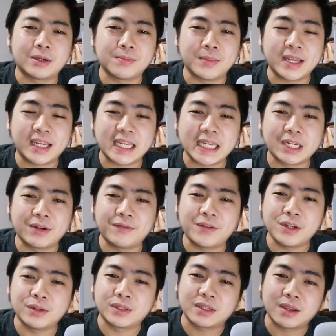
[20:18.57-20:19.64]
making
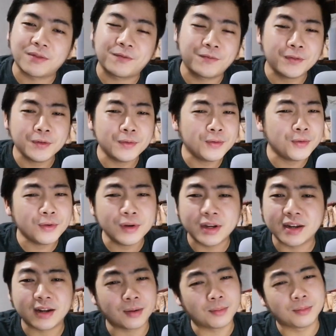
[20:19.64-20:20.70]
reviews of food
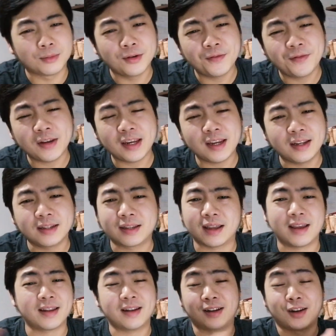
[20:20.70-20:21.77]
and movies
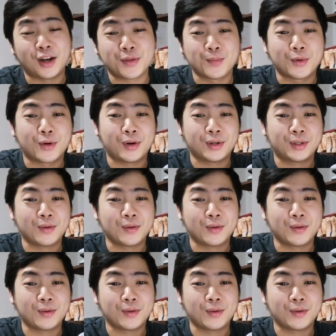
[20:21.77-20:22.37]
and a lot more.